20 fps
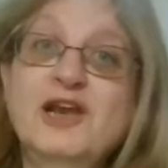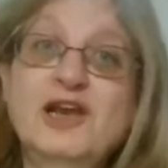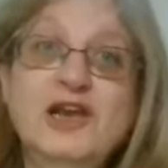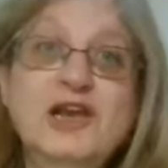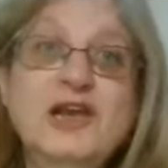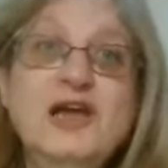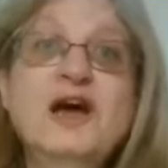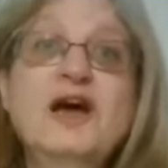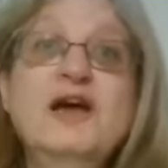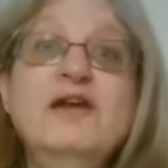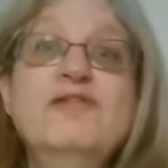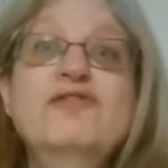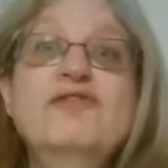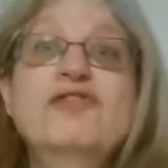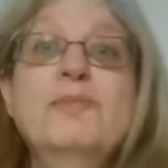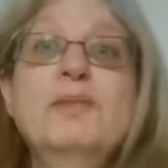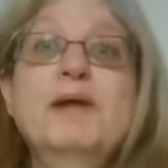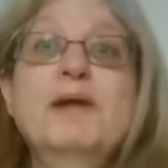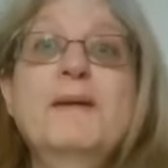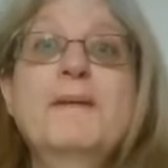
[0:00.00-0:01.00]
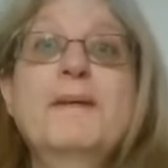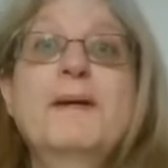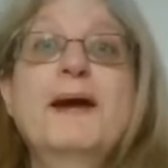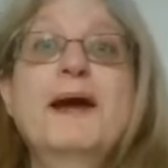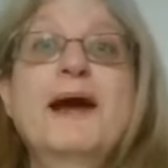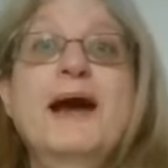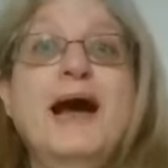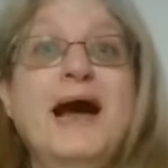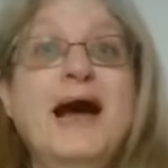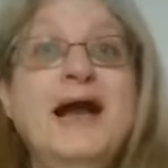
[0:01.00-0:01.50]
Learn from it
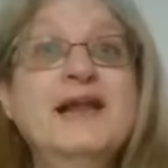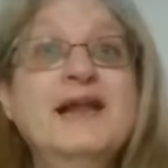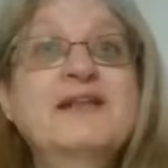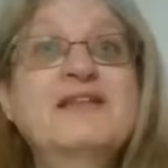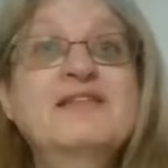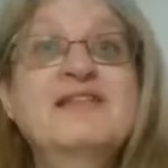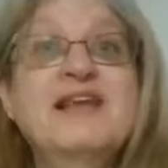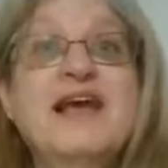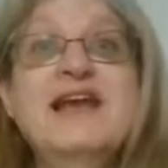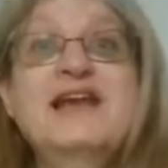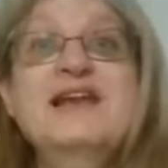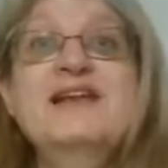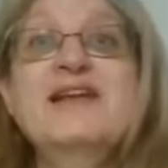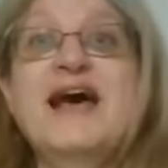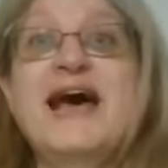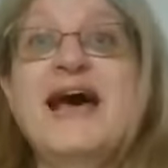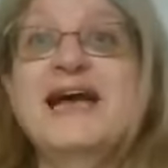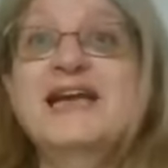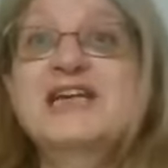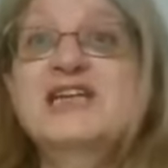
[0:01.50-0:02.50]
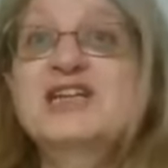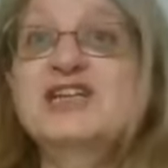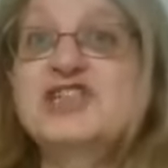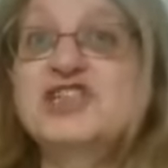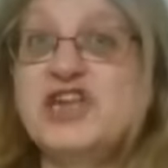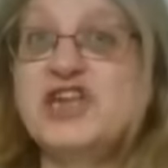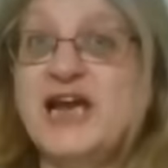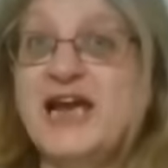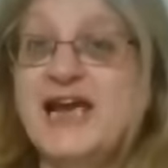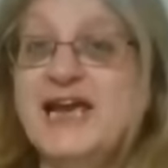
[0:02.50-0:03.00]
and ascend and
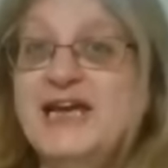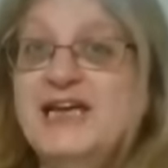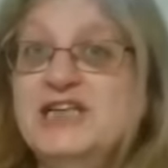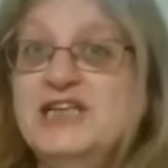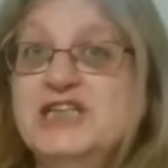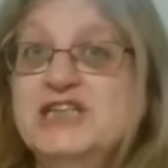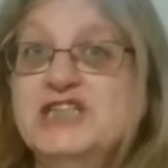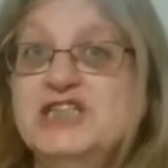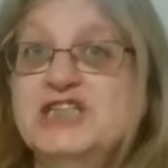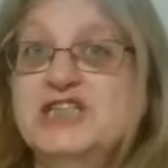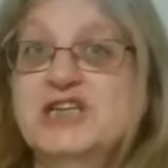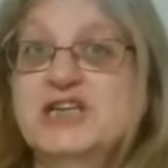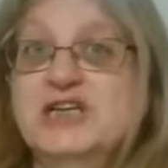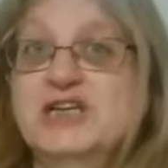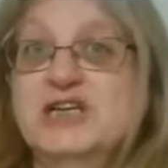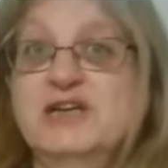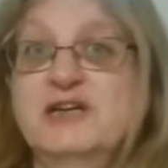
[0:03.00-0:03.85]
change.